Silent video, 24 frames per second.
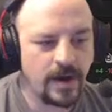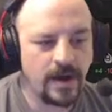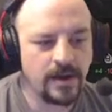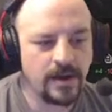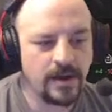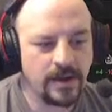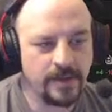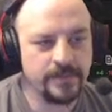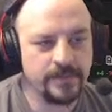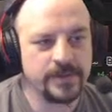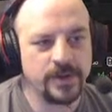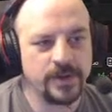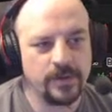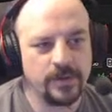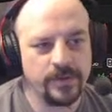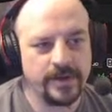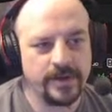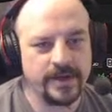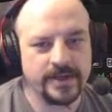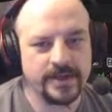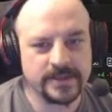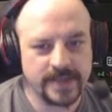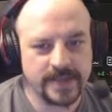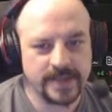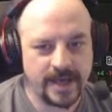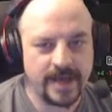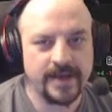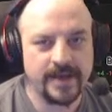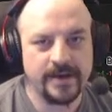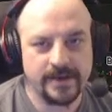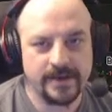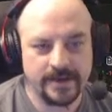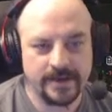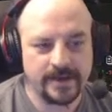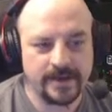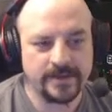all I'm doing is
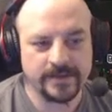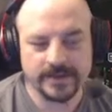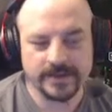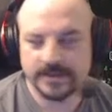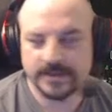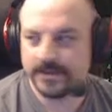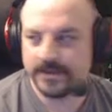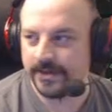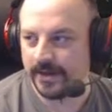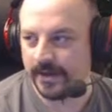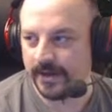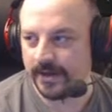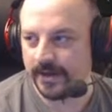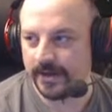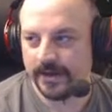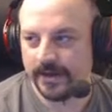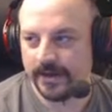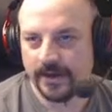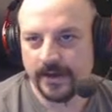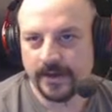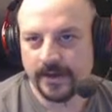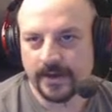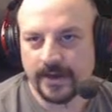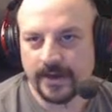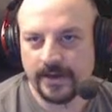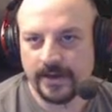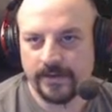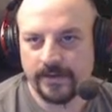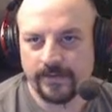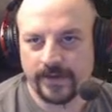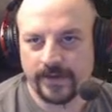editing this thing. In